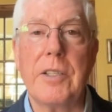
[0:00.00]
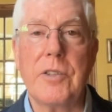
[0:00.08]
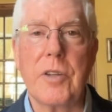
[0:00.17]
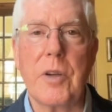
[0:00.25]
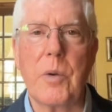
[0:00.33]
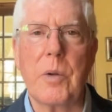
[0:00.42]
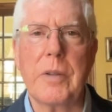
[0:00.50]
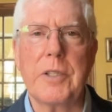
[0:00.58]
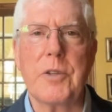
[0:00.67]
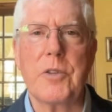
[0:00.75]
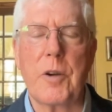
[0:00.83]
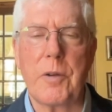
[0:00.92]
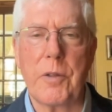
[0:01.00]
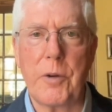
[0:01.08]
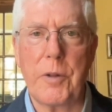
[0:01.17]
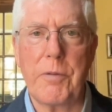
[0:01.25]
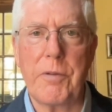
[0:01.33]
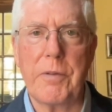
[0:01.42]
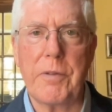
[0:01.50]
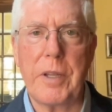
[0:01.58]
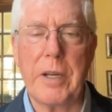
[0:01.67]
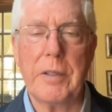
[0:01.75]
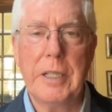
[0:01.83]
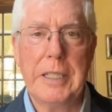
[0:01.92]
So this is our 35th
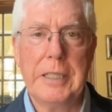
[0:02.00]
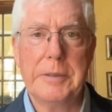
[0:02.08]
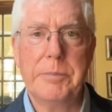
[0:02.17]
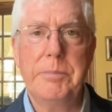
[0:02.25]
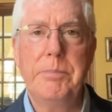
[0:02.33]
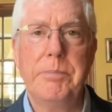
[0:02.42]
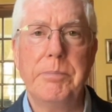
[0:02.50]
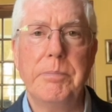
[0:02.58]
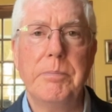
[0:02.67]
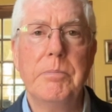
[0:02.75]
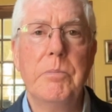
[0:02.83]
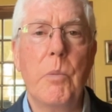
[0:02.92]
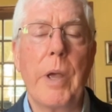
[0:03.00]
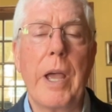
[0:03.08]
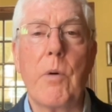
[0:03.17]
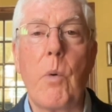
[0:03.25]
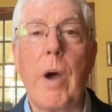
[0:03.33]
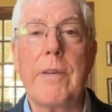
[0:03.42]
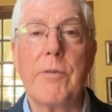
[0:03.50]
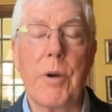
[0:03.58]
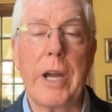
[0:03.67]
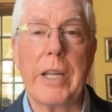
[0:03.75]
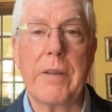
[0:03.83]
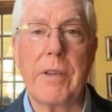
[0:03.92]
year. We have a wide
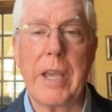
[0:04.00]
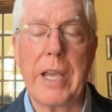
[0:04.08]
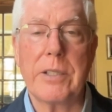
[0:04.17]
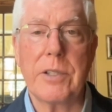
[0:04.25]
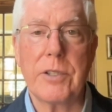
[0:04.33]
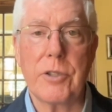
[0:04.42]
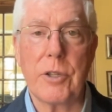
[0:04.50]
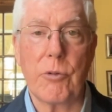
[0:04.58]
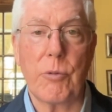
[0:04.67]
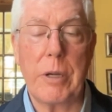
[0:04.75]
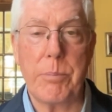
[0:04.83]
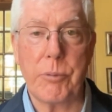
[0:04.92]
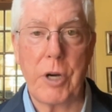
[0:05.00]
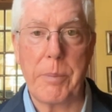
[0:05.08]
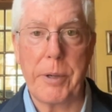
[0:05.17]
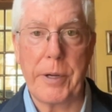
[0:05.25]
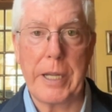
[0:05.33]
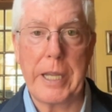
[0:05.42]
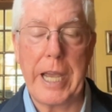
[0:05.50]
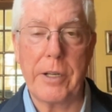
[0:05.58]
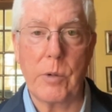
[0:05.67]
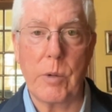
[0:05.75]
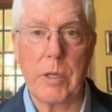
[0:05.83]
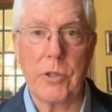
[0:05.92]
variety of cases. The three primary
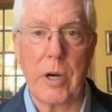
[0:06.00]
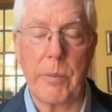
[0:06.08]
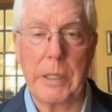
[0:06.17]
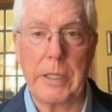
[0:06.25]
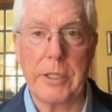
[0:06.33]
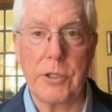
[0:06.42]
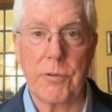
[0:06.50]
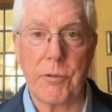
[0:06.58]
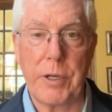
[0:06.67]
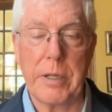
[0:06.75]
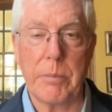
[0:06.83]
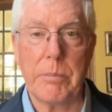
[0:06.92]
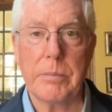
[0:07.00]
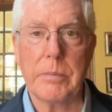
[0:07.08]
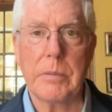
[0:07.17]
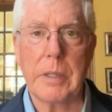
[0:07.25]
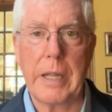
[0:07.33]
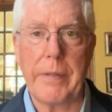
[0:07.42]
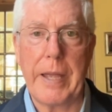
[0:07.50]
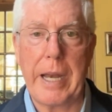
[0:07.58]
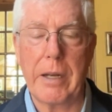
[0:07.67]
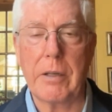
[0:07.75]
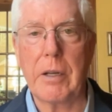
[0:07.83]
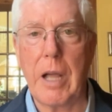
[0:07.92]
categories are religious freedom, and
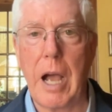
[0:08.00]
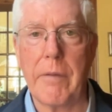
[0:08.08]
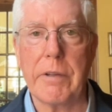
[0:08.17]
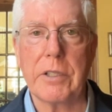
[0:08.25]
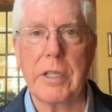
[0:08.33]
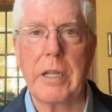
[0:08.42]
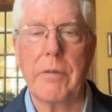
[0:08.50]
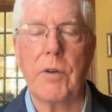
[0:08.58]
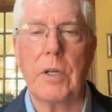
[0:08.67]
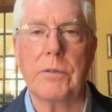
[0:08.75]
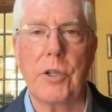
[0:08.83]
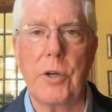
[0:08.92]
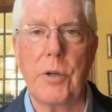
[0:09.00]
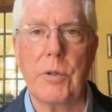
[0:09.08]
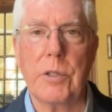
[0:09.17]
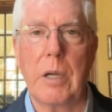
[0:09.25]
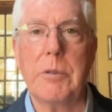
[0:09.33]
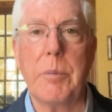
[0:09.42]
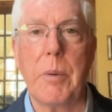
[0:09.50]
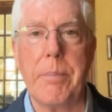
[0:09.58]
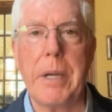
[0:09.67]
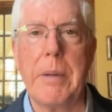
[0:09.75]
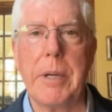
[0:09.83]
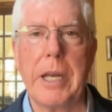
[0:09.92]
that obviously involves Good News Clubs, but
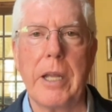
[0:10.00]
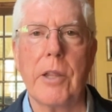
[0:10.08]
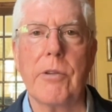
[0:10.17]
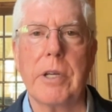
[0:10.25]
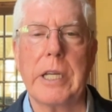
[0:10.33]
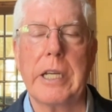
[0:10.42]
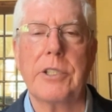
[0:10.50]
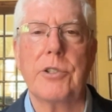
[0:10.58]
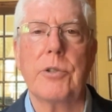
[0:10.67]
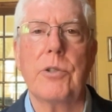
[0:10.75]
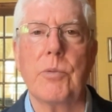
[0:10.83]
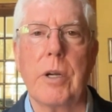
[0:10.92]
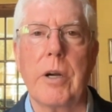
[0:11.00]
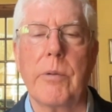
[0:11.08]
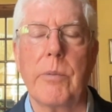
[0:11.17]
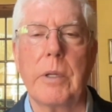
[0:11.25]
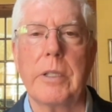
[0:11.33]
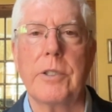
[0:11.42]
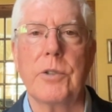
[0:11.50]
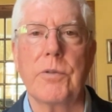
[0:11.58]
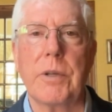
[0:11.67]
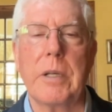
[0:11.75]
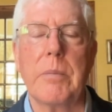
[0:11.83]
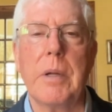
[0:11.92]
many, many other issues regarding religious
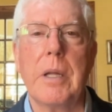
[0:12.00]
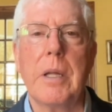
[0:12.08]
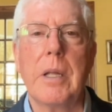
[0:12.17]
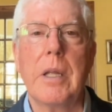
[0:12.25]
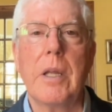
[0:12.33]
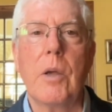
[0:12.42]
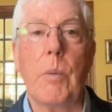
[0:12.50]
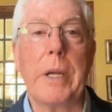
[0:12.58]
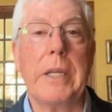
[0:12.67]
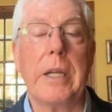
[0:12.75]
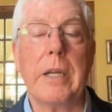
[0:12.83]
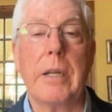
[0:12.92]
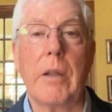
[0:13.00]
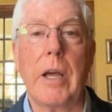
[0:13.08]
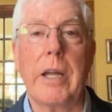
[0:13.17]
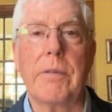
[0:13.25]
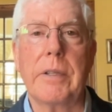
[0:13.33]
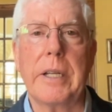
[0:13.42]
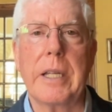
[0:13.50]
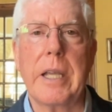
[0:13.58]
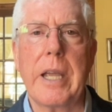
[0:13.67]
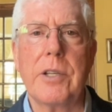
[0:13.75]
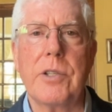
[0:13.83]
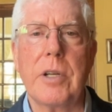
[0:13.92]
freedom. We did a lot of
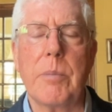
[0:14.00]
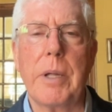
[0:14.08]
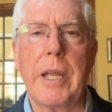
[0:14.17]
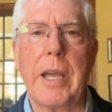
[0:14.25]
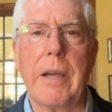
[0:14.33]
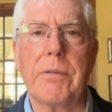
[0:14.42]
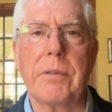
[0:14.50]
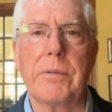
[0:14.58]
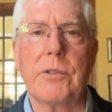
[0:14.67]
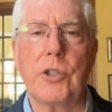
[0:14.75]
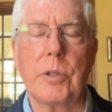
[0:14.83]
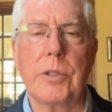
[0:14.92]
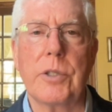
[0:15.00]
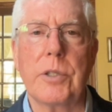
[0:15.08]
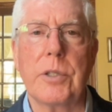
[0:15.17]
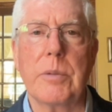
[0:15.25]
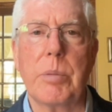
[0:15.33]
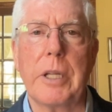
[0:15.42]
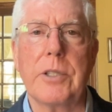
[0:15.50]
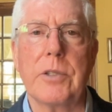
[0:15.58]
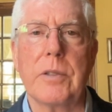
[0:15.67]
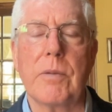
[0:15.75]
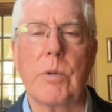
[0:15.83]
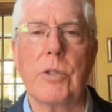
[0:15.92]
litigation on behalf of churches and places
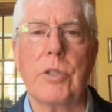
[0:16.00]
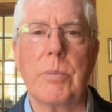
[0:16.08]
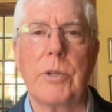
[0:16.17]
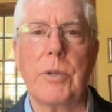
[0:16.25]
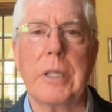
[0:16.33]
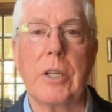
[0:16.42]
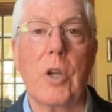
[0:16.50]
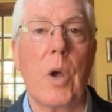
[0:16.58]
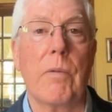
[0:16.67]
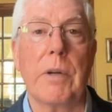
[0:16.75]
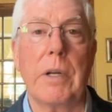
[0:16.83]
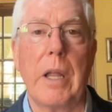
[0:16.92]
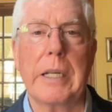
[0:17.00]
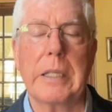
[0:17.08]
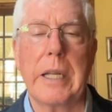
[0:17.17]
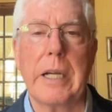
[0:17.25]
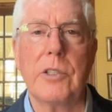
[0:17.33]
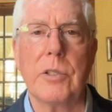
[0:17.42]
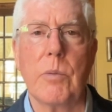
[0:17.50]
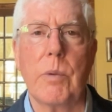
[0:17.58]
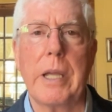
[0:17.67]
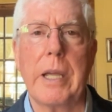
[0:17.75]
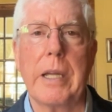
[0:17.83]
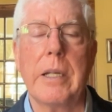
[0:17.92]
of worship during the COVID lockdowns, and we
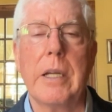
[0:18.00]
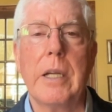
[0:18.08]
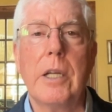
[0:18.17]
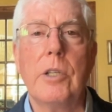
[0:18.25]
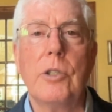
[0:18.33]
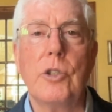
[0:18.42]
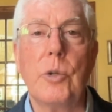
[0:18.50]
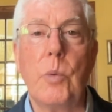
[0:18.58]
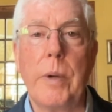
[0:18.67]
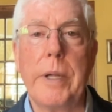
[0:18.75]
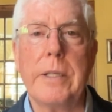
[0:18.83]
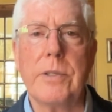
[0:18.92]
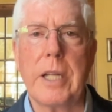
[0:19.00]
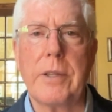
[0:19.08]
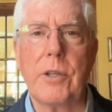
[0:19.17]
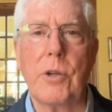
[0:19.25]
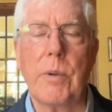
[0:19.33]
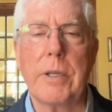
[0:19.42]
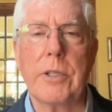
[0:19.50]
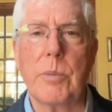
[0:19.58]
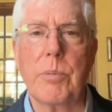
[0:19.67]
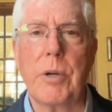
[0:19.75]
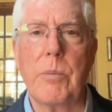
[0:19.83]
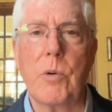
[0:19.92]
had two wins at the U.S.
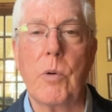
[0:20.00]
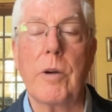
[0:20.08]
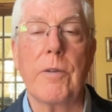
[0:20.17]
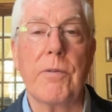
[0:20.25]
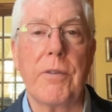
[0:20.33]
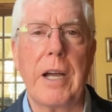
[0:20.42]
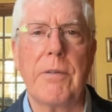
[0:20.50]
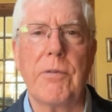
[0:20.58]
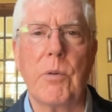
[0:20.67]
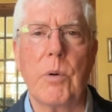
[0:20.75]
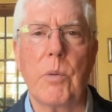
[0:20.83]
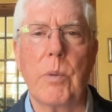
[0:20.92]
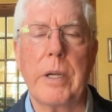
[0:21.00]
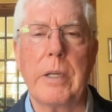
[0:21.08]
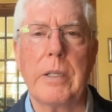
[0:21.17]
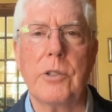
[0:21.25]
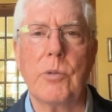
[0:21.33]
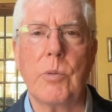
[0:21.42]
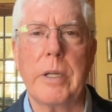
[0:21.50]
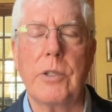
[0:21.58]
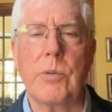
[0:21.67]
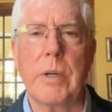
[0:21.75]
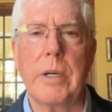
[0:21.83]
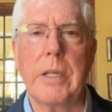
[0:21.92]
Supreme Court, a 5-4 win in
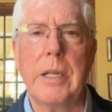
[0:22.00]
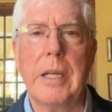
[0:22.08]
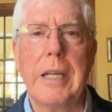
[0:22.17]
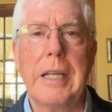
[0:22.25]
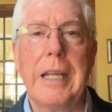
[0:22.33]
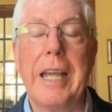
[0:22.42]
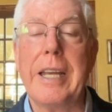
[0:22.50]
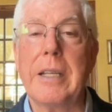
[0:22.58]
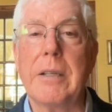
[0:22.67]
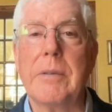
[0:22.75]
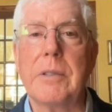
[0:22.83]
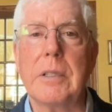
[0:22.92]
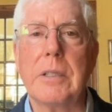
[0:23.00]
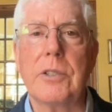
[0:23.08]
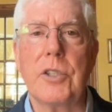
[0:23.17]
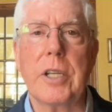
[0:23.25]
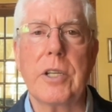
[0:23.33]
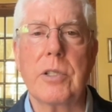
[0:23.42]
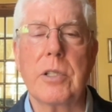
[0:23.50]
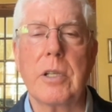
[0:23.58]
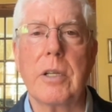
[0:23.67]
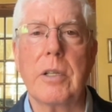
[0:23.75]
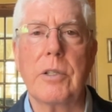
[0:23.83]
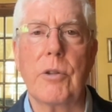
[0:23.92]
2020, and a
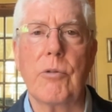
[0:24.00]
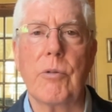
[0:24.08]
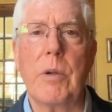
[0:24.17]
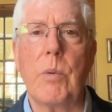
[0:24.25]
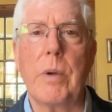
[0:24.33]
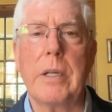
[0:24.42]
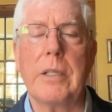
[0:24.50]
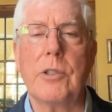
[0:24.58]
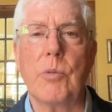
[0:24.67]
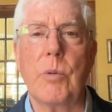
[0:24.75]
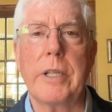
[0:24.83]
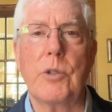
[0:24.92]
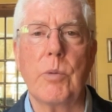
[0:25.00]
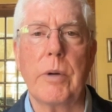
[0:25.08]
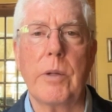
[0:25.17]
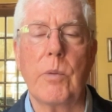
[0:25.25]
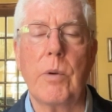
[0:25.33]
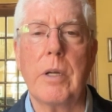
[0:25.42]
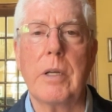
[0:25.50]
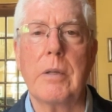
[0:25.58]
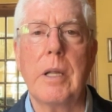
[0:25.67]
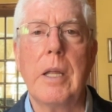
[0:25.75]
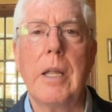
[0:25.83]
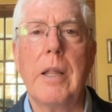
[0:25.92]
6-3 win in 2021
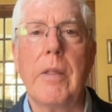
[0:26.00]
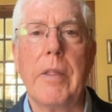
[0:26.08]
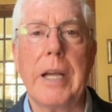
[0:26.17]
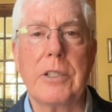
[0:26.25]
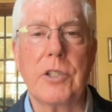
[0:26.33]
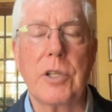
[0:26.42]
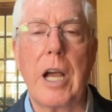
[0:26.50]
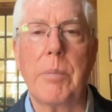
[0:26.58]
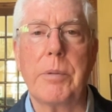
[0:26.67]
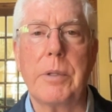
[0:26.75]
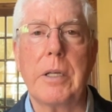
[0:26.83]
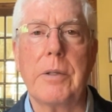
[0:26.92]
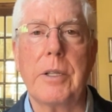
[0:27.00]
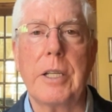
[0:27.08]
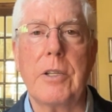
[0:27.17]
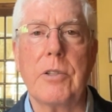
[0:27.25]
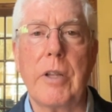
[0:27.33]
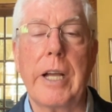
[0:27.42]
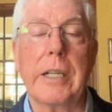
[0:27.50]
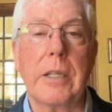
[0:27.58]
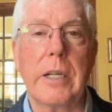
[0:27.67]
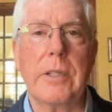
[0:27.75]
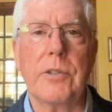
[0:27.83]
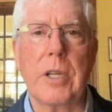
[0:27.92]
that stopped these
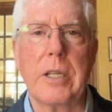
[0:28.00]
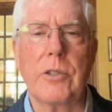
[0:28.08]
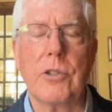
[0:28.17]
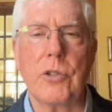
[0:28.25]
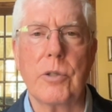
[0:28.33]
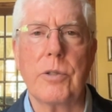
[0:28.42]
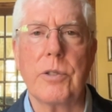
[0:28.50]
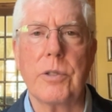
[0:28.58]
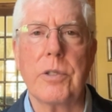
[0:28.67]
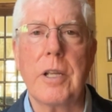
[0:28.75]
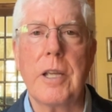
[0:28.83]
lockdowns against churches.